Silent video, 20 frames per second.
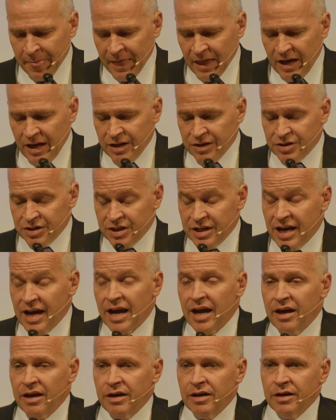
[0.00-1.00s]
And
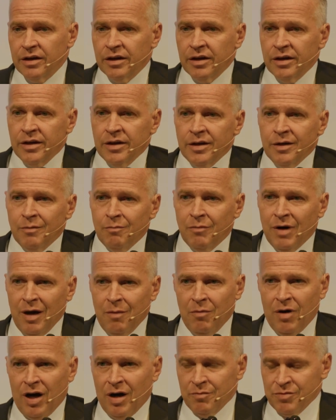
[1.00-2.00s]
today, my
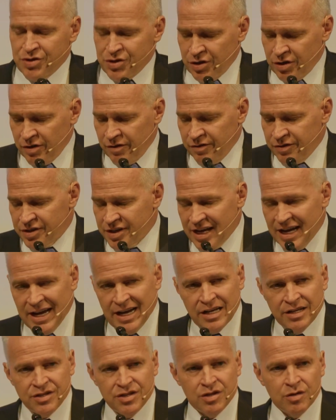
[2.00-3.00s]
mom serves
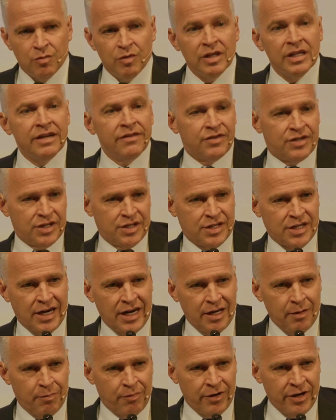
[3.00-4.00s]
as the Relief
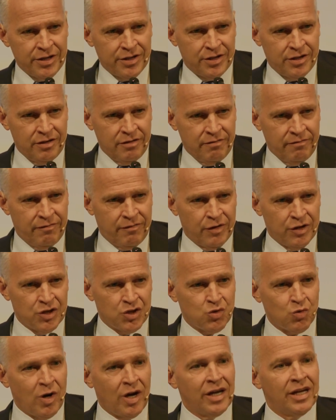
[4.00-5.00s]
Society president for a
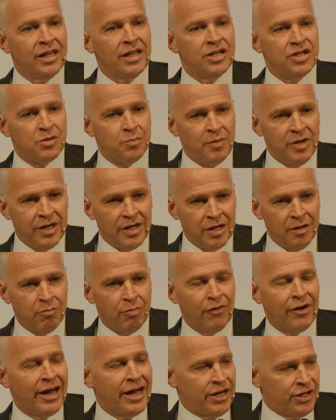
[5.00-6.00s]
Swahili-speaking
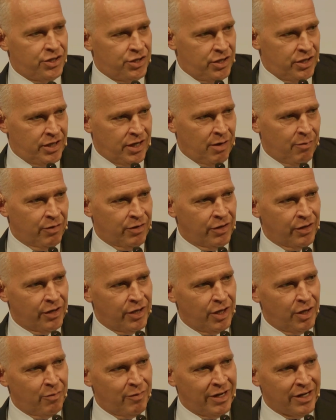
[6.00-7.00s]
branch in
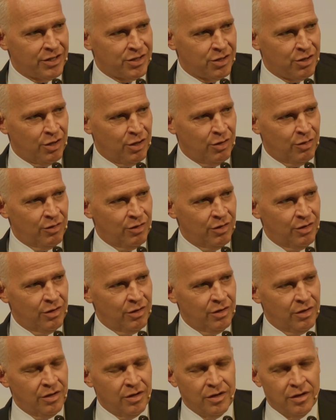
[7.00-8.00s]
Albuquerque, New Mexico,
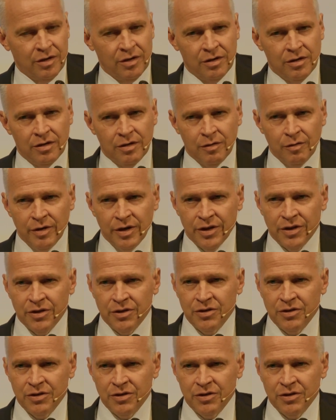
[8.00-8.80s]
with